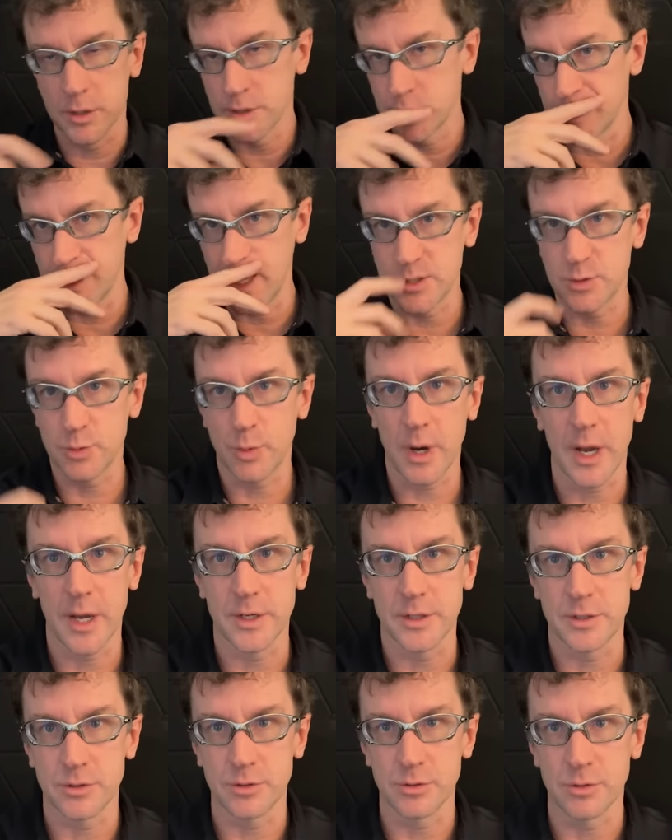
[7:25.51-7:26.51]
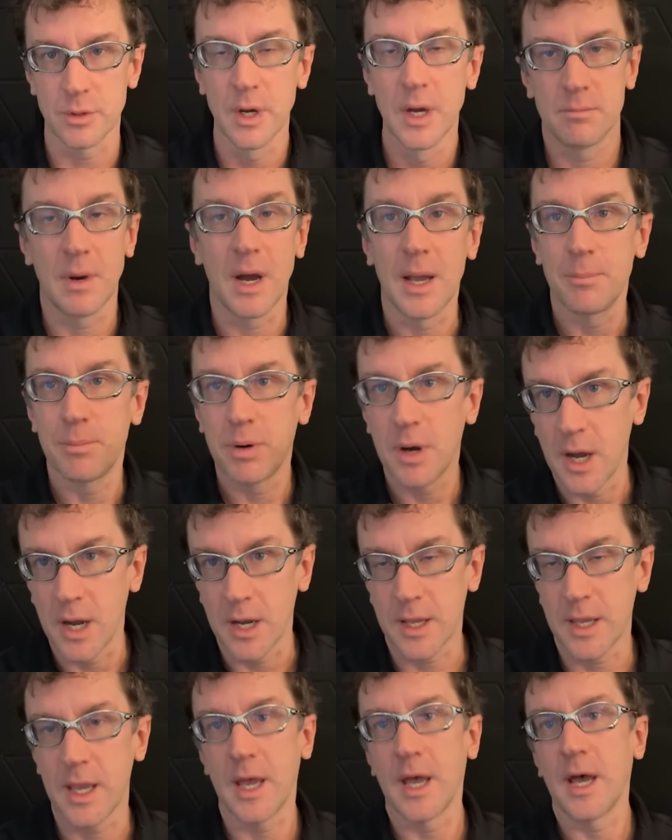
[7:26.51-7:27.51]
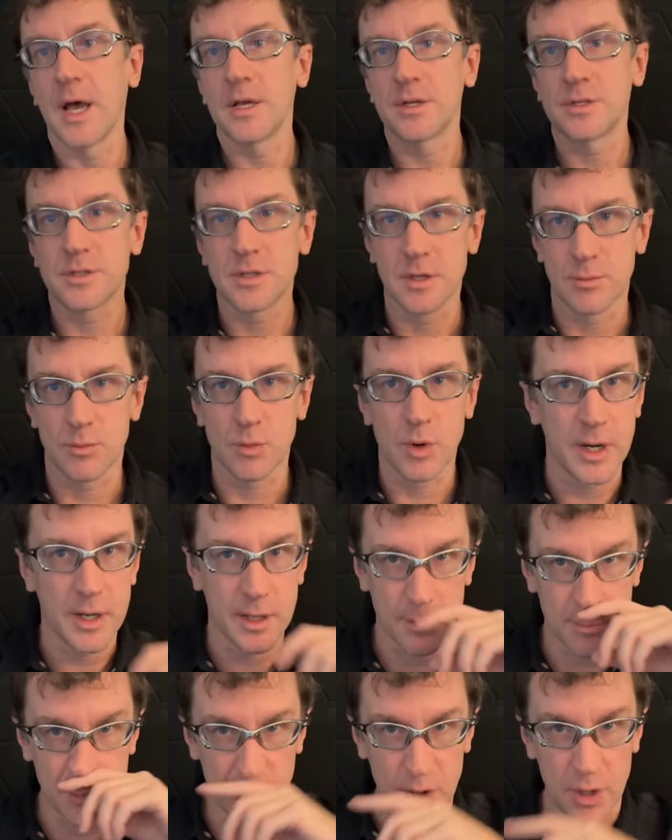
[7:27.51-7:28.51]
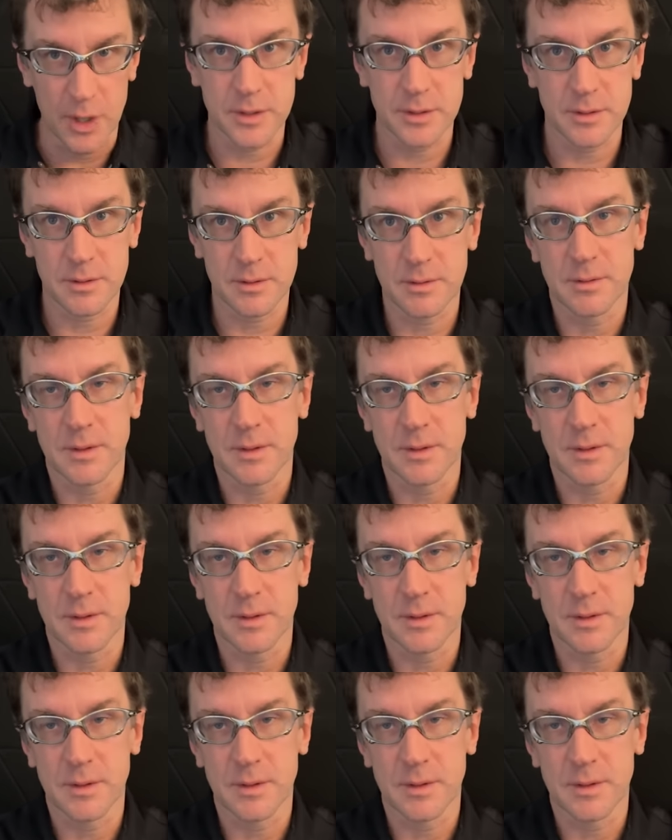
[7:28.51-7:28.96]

and so that's why I do my podcast and I'm writing a book